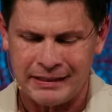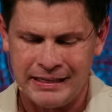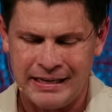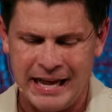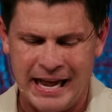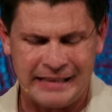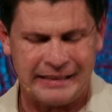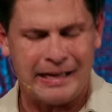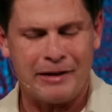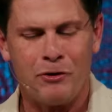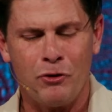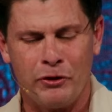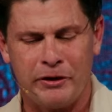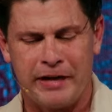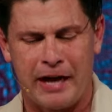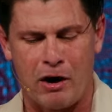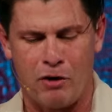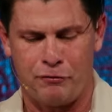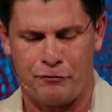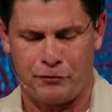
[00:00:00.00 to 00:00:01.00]
and let her
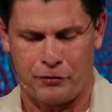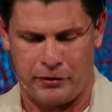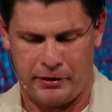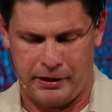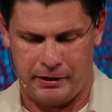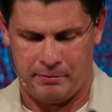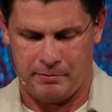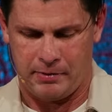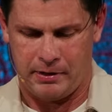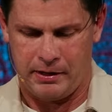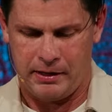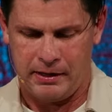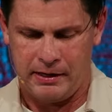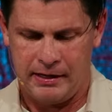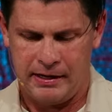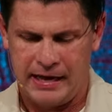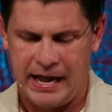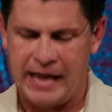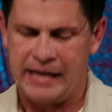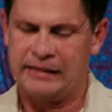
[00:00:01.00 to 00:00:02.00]
care for him,
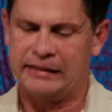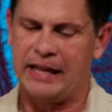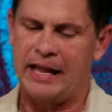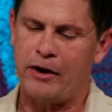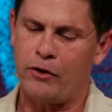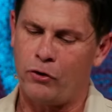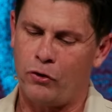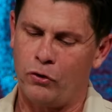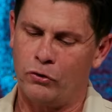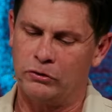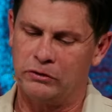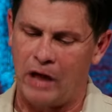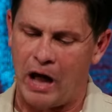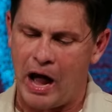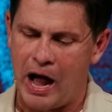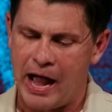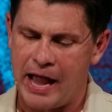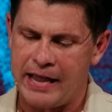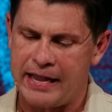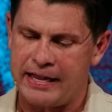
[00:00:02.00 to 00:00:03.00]
and let her
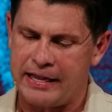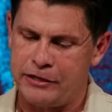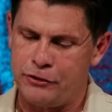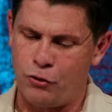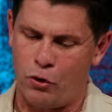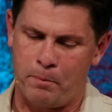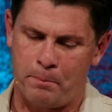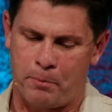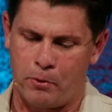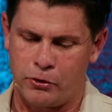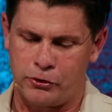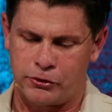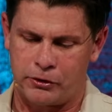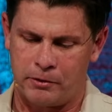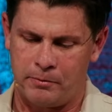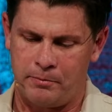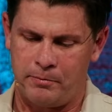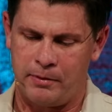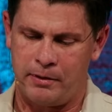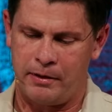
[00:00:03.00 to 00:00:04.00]
lie in your
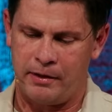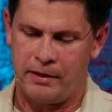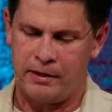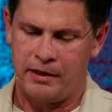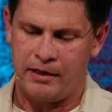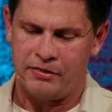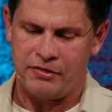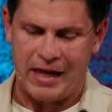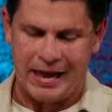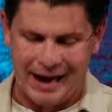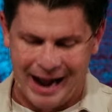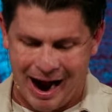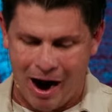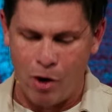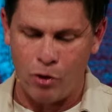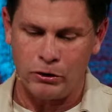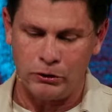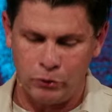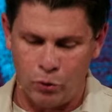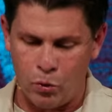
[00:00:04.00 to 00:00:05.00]
bosom, that
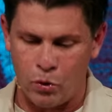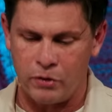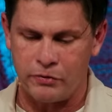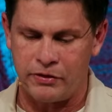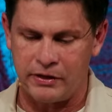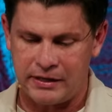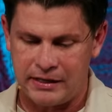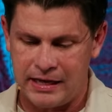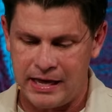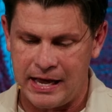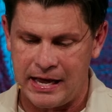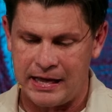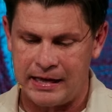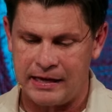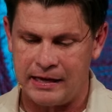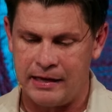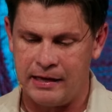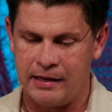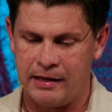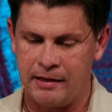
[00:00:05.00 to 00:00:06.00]
our lord the
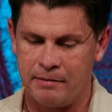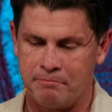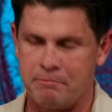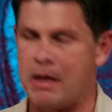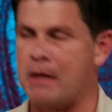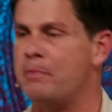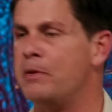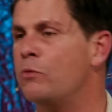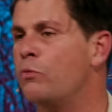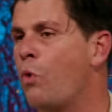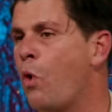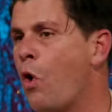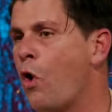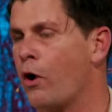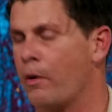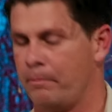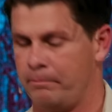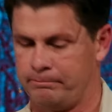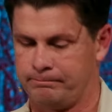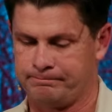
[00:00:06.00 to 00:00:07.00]
king may be
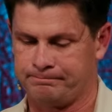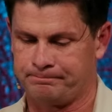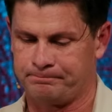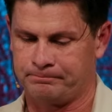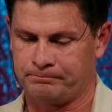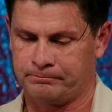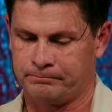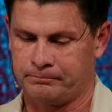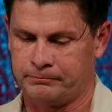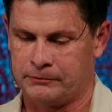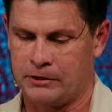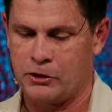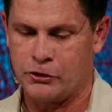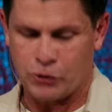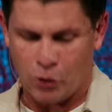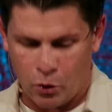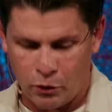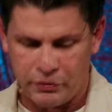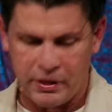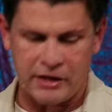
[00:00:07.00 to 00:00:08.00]
warm."
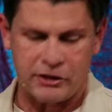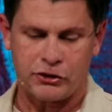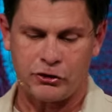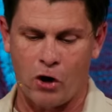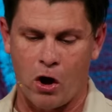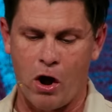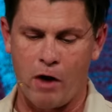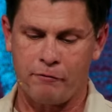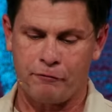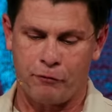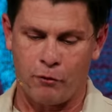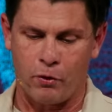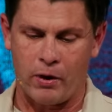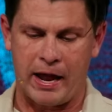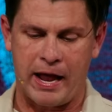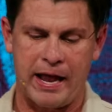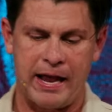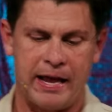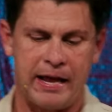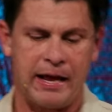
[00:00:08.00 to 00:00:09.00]
So they sought for
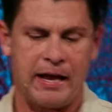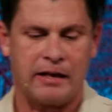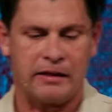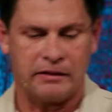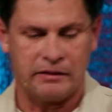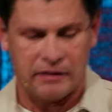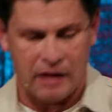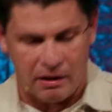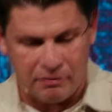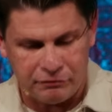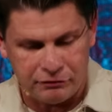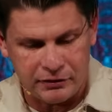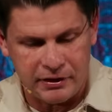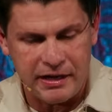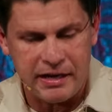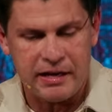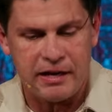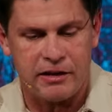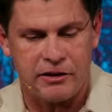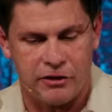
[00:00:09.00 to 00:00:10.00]
a
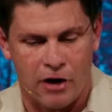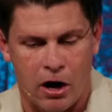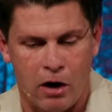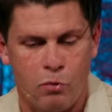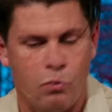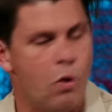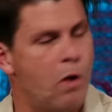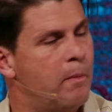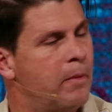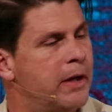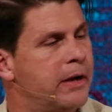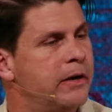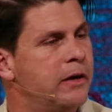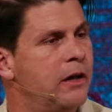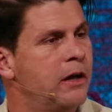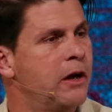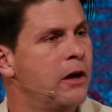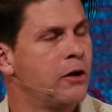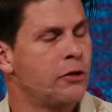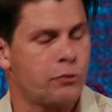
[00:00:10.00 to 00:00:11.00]
lovely young
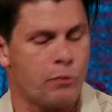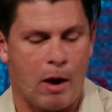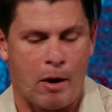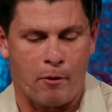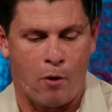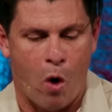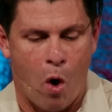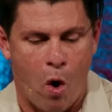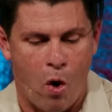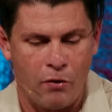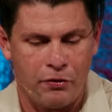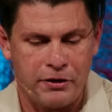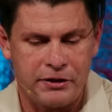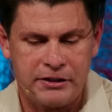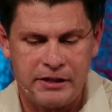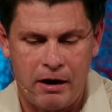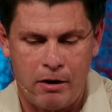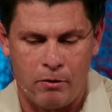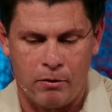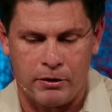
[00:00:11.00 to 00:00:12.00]
woman throughout all the
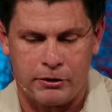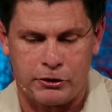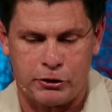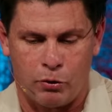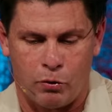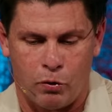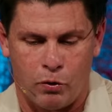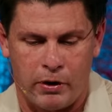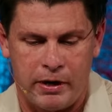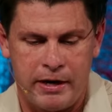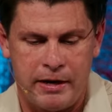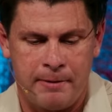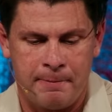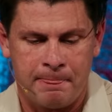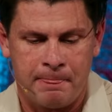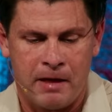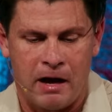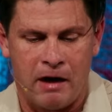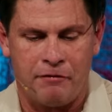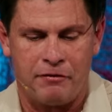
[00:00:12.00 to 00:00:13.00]
territory
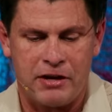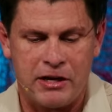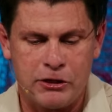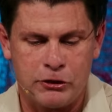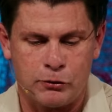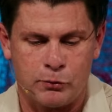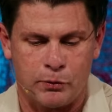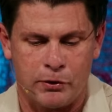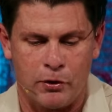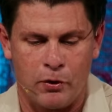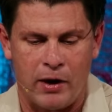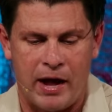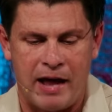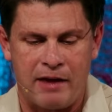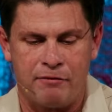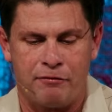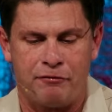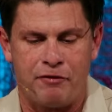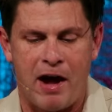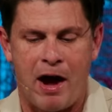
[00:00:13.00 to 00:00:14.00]
of Israel
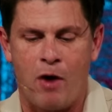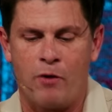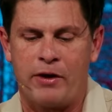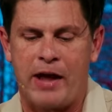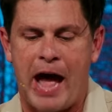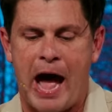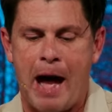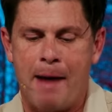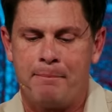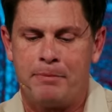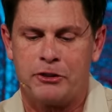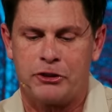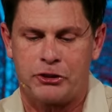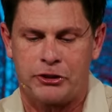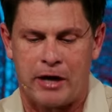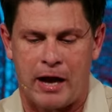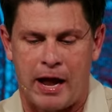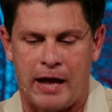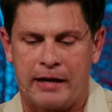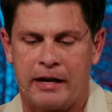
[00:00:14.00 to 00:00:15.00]
and found
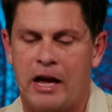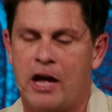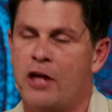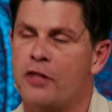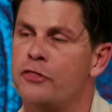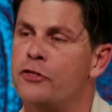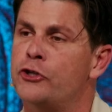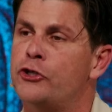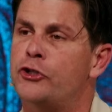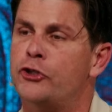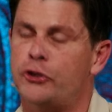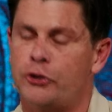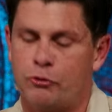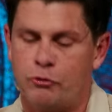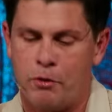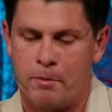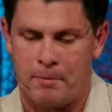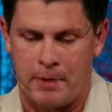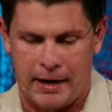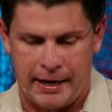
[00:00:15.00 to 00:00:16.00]
Abishag the
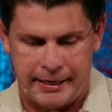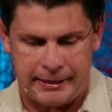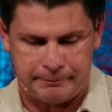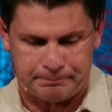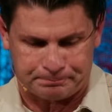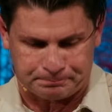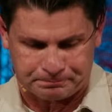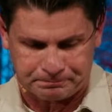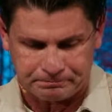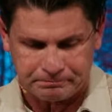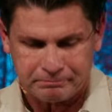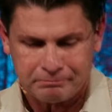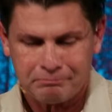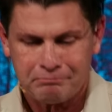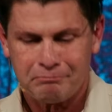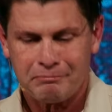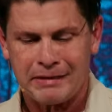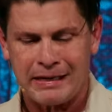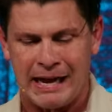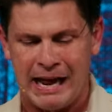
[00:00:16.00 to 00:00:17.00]
Shunammite,
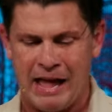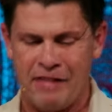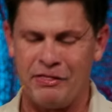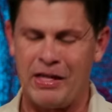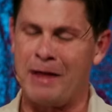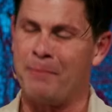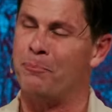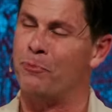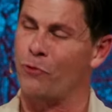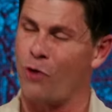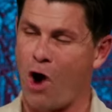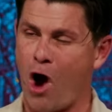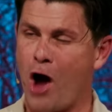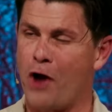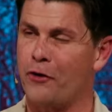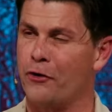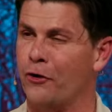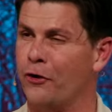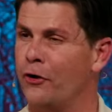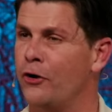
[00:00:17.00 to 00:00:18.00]
and they
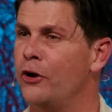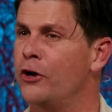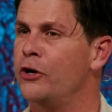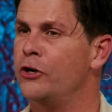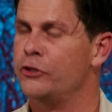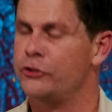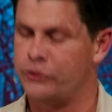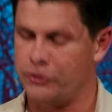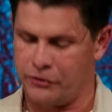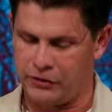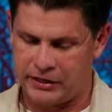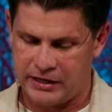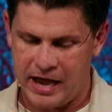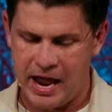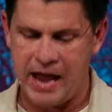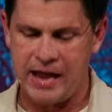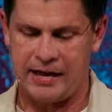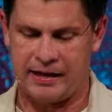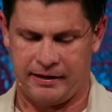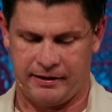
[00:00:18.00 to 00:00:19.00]
brought her to the
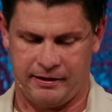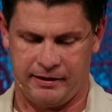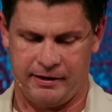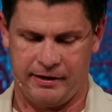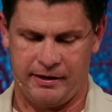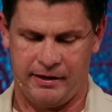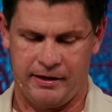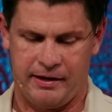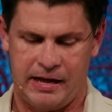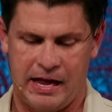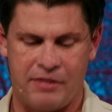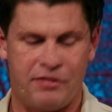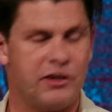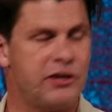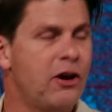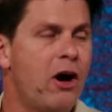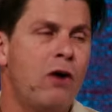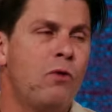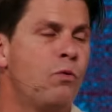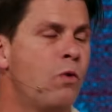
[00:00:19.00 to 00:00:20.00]
king. And the
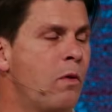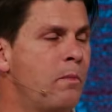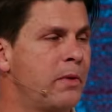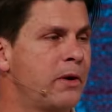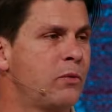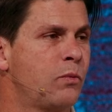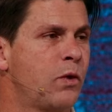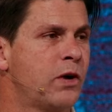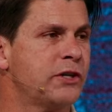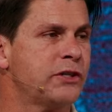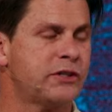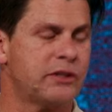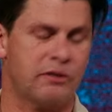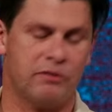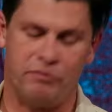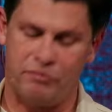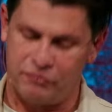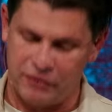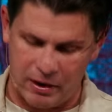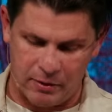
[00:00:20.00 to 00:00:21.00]
young woman was
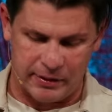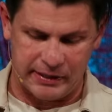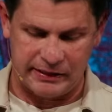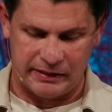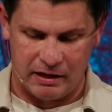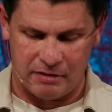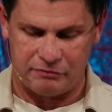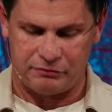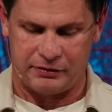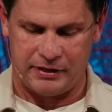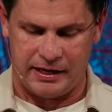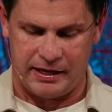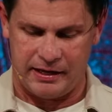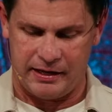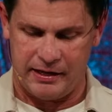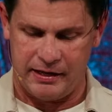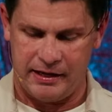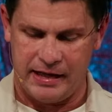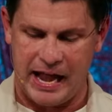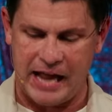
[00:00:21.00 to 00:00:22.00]
very lovely,
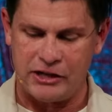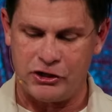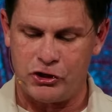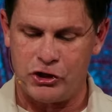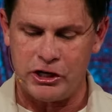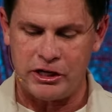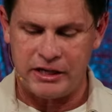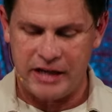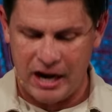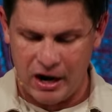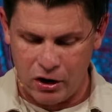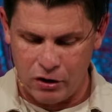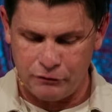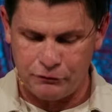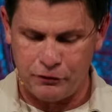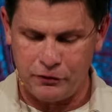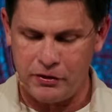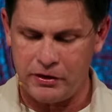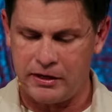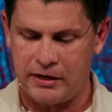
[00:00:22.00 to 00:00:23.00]
and she cared
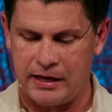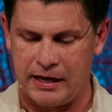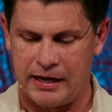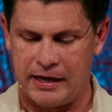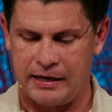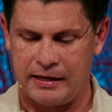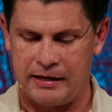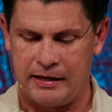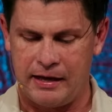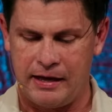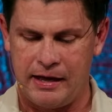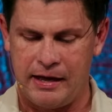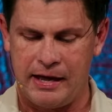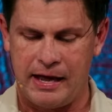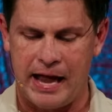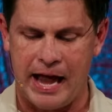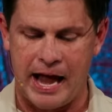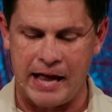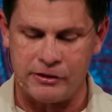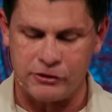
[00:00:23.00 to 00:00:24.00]
for the king
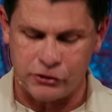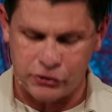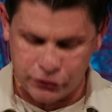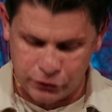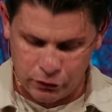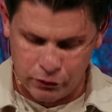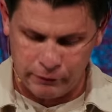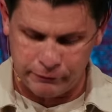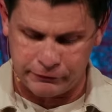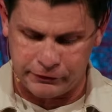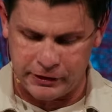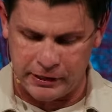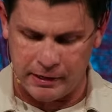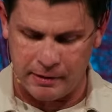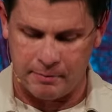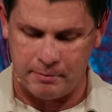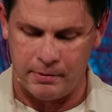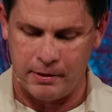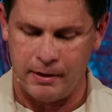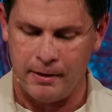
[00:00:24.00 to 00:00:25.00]
and served him,